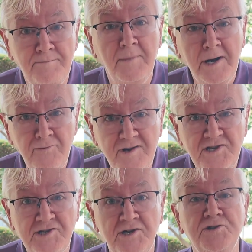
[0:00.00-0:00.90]
My
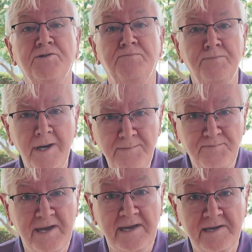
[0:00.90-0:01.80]
research, my
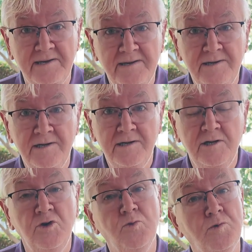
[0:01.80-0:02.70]
pick
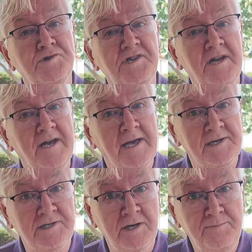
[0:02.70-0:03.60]
was
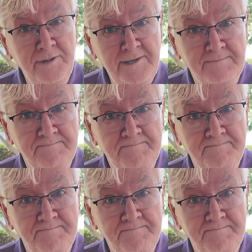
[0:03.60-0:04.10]
XRP.